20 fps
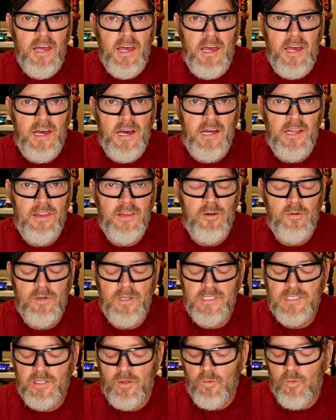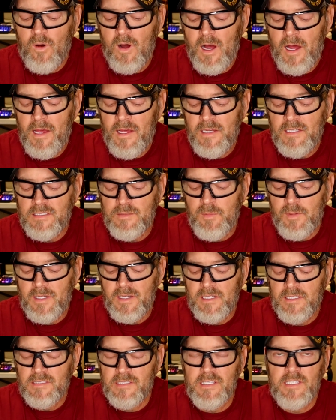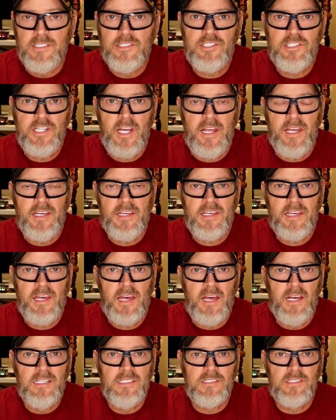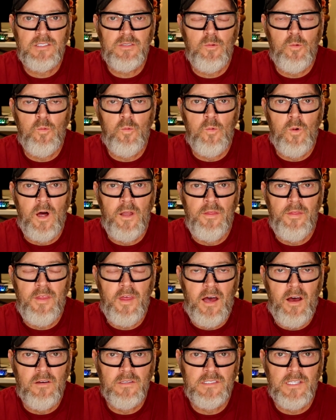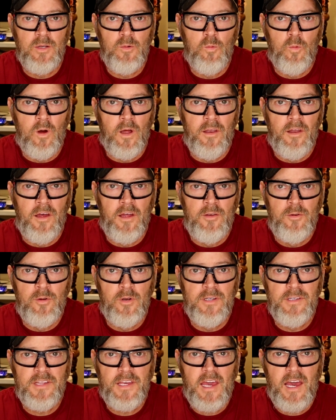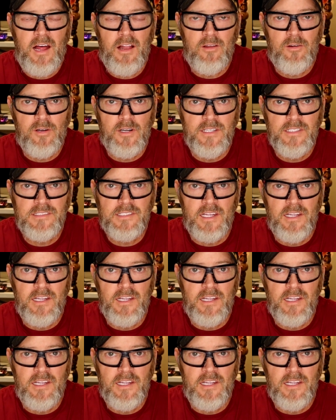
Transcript: And the reason why is because this shake has 1,100 calories